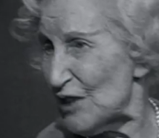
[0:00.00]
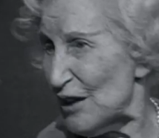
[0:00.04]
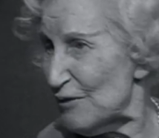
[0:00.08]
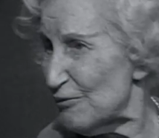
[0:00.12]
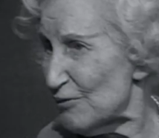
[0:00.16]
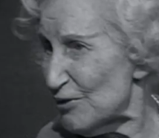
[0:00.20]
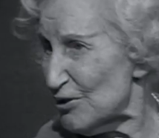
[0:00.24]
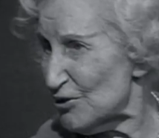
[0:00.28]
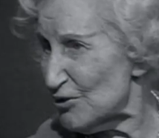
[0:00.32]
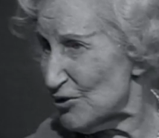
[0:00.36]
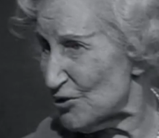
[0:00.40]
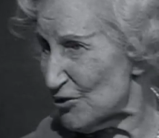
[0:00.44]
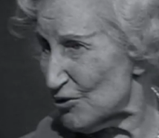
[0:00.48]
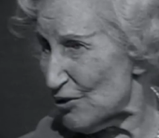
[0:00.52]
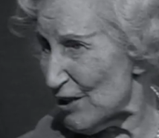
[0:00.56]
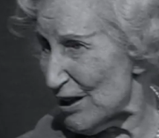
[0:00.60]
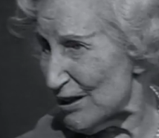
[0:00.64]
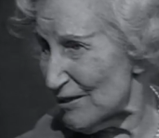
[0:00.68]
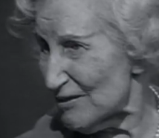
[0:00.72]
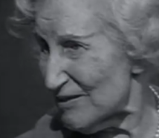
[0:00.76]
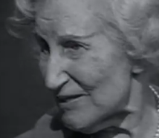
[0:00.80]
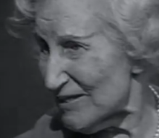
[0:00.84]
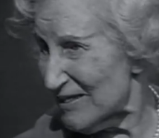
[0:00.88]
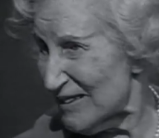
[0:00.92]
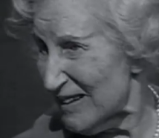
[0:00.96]
the suffrage
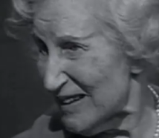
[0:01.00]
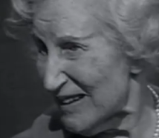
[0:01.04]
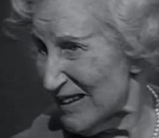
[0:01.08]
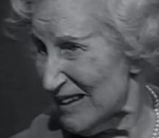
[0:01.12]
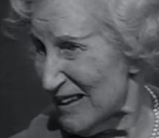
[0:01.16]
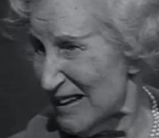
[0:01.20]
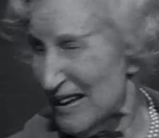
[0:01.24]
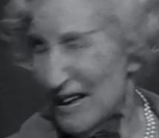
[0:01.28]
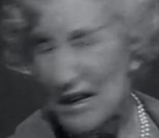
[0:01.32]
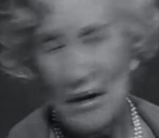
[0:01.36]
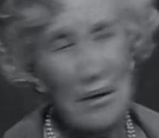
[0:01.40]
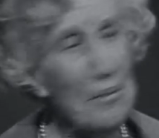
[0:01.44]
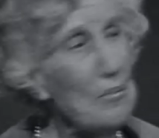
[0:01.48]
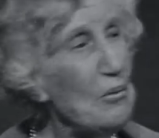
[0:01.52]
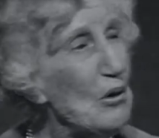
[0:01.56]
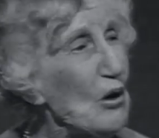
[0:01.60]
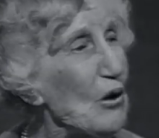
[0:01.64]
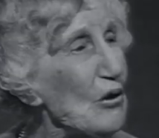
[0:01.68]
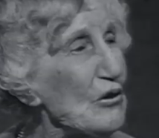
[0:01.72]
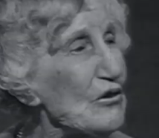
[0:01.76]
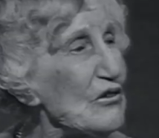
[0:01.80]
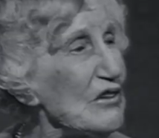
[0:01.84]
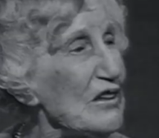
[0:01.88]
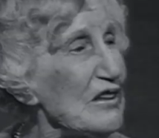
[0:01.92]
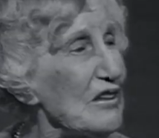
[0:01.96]
struggle
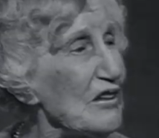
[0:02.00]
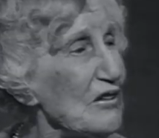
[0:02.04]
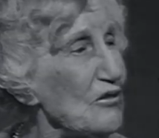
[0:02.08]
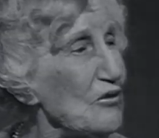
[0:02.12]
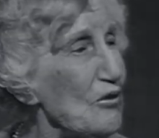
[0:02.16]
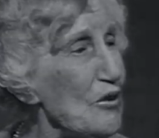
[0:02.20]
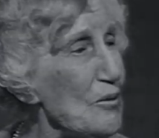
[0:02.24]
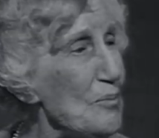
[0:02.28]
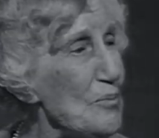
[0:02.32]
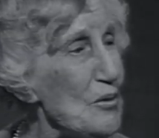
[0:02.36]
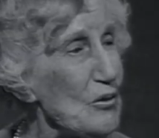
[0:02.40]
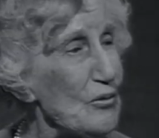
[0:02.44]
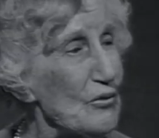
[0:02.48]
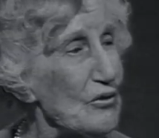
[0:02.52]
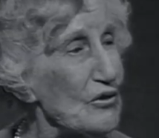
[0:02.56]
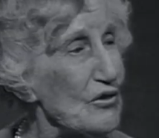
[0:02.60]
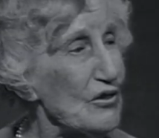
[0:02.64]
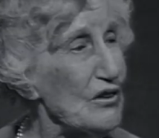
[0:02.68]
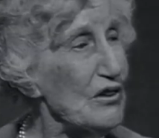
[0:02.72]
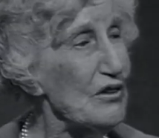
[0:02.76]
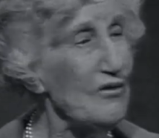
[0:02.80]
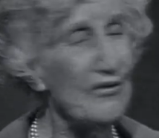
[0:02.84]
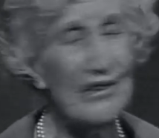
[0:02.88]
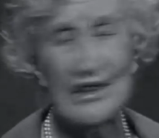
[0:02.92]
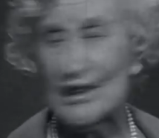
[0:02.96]
because it
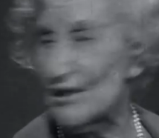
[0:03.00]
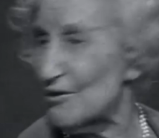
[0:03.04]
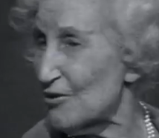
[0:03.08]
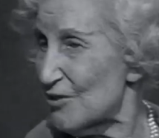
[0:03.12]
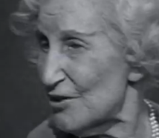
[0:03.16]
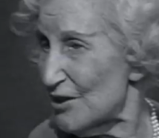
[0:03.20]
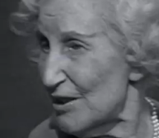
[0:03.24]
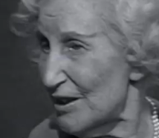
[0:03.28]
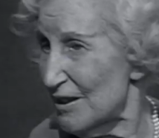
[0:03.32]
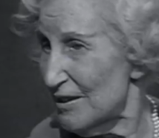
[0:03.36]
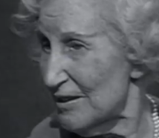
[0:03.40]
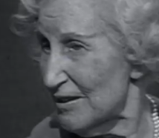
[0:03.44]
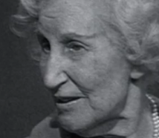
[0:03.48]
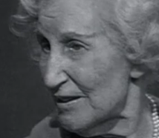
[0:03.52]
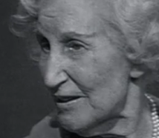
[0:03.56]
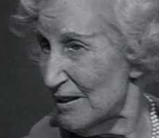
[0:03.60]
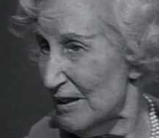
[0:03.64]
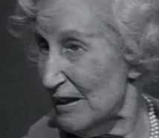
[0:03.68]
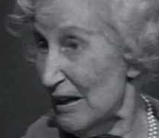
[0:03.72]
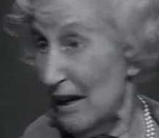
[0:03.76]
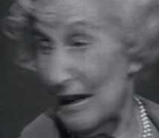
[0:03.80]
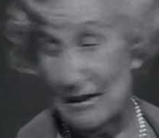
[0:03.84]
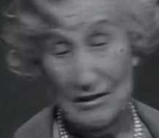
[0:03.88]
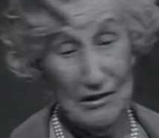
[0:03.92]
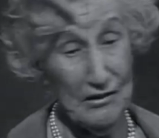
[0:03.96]
attributes the victory,
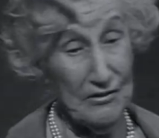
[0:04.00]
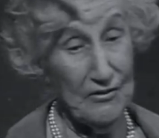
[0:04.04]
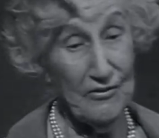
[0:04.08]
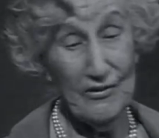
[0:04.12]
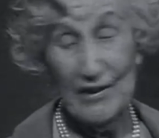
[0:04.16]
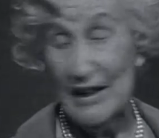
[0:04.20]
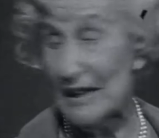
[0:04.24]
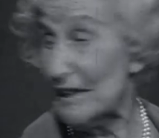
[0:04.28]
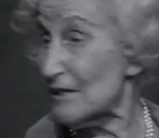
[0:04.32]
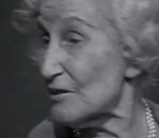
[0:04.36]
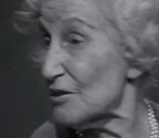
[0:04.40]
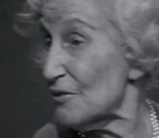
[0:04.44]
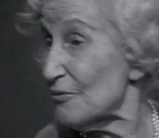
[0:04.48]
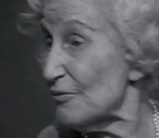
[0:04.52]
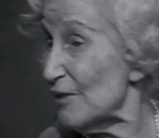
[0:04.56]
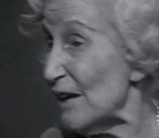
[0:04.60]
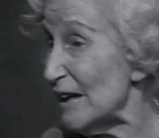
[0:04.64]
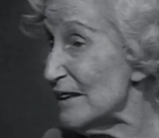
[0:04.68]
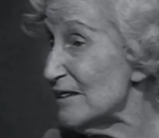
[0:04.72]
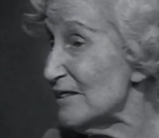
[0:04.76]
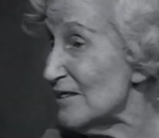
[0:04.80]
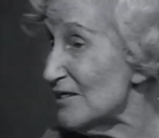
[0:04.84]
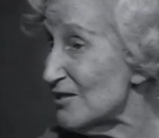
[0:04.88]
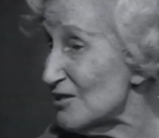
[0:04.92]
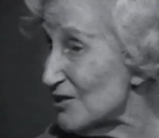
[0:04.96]
and in fact the
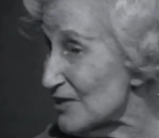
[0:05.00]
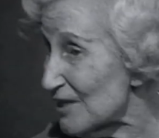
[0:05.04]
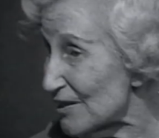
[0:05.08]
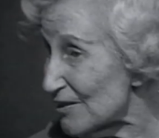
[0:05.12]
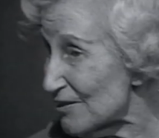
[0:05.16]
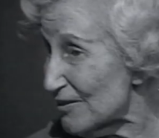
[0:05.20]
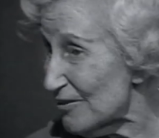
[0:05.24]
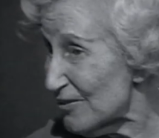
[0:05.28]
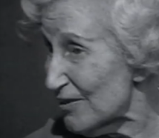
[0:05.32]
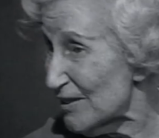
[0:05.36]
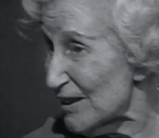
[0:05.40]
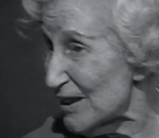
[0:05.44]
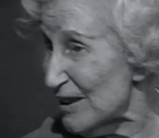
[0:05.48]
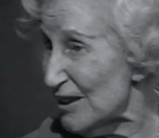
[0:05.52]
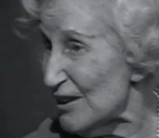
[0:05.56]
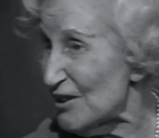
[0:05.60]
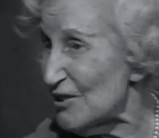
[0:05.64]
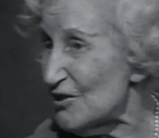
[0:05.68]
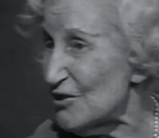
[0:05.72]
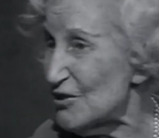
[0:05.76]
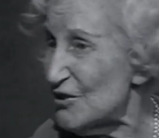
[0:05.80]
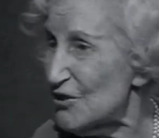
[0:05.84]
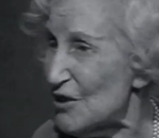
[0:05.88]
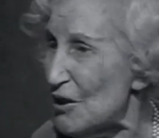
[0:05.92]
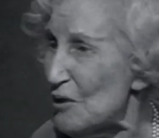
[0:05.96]
fight itself,
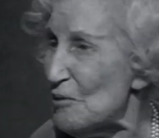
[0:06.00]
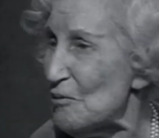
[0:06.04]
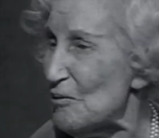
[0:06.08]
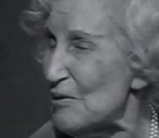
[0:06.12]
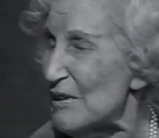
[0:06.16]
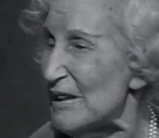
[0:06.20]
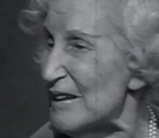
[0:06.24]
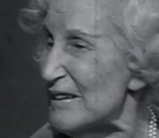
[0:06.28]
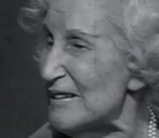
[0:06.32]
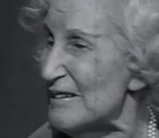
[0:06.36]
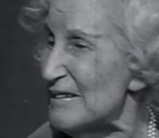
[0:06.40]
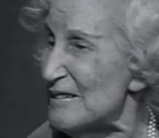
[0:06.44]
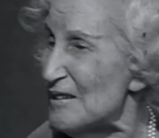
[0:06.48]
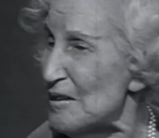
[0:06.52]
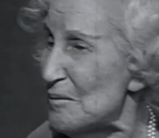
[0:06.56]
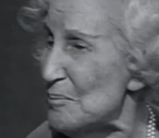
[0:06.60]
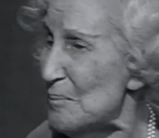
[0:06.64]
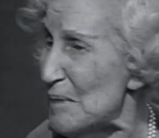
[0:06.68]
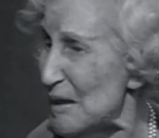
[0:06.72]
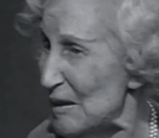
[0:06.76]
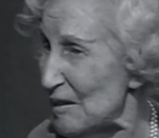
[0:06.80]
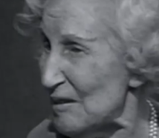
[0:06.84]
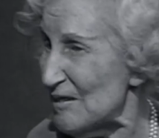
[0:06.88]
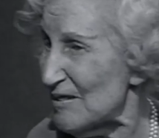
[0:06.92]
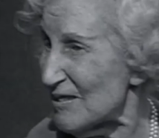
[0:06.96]
solely to the
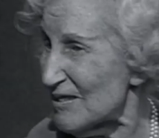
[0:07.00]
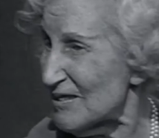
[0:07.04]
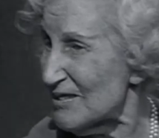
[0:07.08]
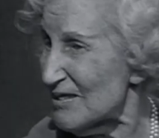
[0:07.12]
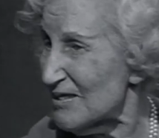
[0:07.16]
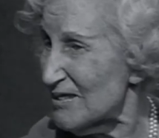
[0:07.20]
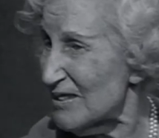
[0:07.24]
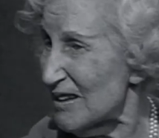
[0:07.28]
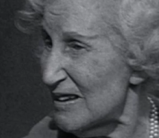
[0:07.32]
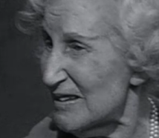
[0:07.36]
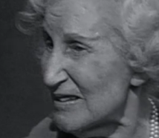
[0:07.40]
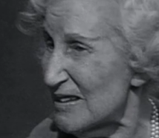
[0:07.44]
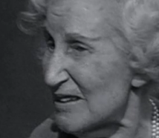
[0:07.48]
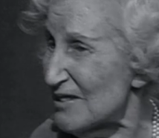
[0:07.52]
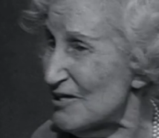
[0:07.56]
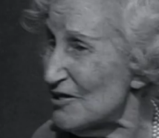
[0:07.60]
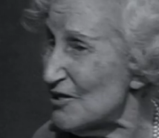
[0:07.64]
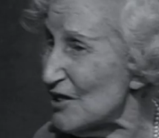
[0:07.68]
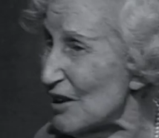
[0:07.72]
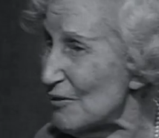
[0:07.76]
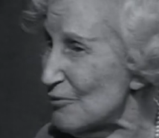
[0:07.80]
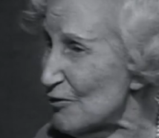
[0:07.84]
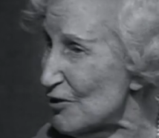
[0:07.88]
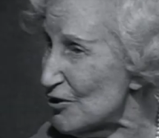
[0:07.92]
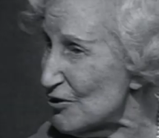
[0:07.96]
militants, to
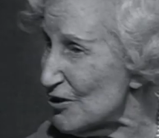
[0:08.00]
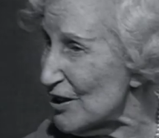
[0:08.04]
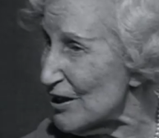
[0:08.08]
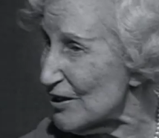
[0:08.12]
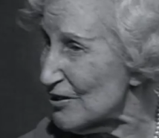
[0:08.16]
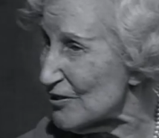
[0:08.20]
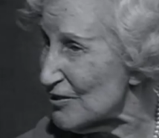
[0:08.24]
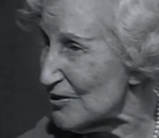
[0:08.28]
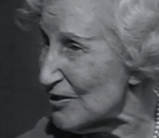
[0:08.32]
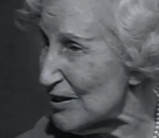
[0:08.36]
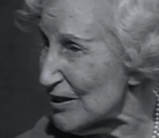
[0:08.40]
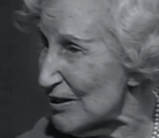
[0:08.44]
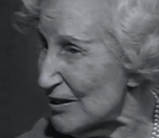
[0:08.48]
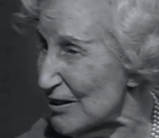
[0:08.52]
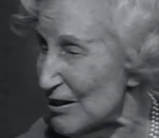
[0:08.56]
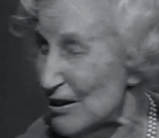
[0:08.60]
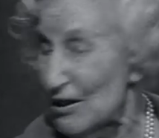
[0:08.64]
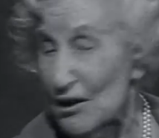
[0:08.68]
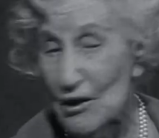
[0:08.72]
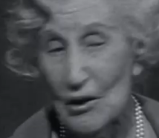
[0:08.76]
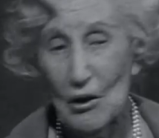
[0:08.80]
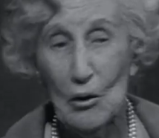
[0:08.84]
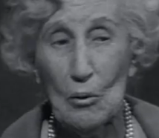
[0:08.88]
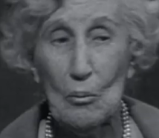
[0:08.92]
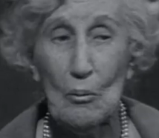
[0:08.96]
the suffragettes,
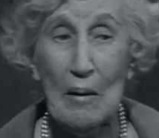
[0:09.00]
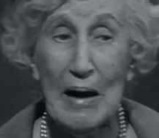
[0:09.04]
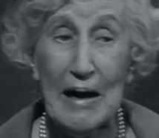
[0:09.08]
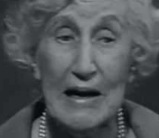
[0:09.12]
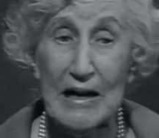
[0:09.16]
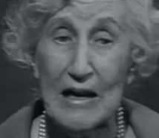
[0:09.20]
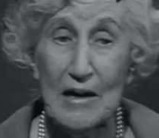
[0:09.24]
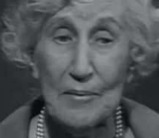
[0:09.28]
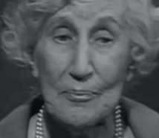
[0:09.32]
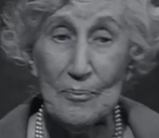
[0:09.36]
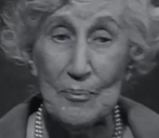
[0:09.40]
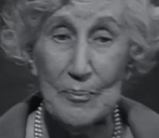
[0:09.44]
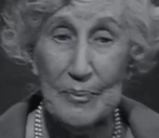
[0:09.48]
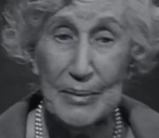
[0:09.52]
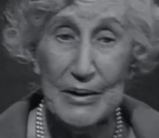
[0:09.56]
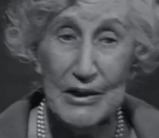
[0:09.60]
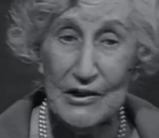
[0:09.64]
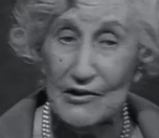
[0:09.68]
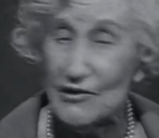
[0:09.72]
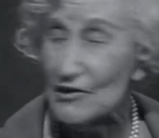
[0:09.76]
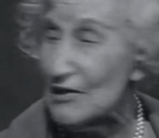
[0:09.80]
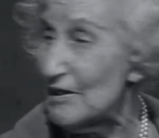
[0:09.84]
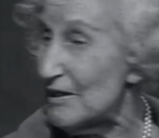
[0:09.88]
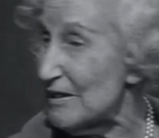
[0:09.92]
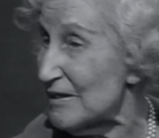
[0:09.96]
mm. I happen
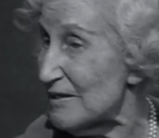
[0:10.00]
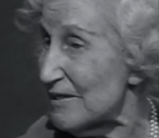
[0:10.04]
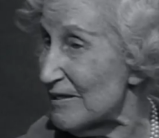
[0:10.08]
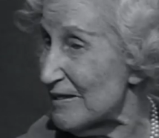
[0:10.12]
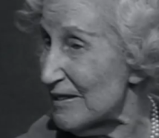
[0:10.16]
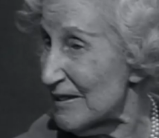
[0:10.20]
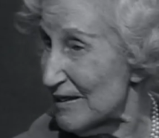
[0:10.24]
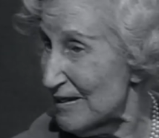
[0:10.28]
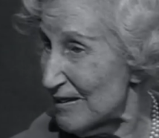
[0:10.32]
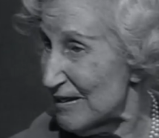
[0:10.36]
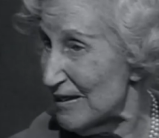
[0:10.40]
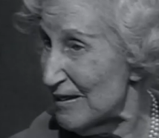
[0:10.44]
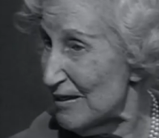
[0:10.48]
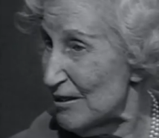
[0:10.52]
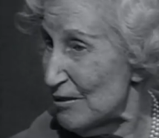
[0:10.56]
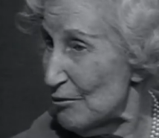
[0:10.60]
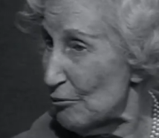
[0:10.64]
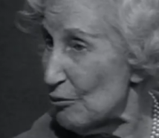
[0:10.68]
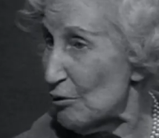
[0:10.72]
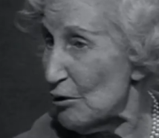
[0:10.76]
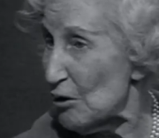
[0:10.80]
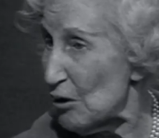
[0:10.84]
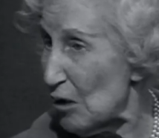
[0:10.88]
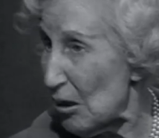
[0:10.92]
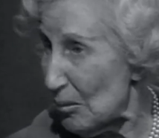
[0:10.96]
personally to think
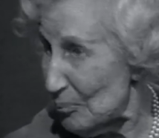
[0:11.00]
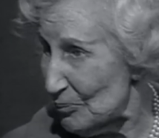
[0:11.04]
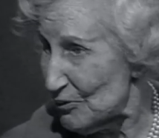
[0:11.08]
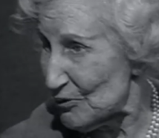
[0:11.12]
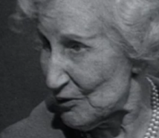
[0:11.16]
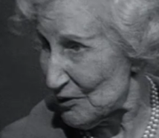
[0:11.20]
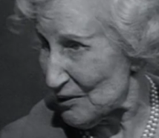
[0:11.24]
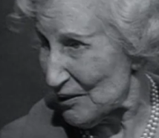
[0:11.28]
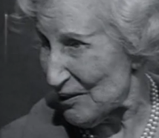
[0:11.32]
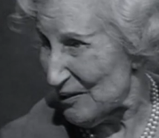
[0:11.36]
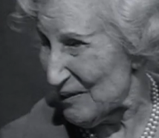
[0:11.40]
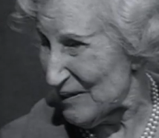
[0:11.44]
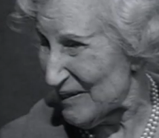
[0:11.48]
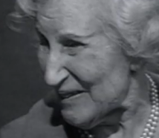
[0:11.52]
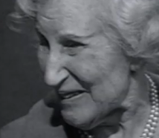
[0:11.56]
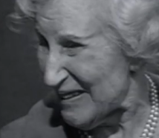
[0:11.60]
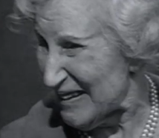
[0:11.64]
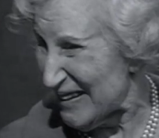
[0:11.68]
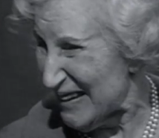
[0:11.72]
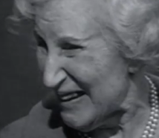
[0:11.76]
were an obstacle.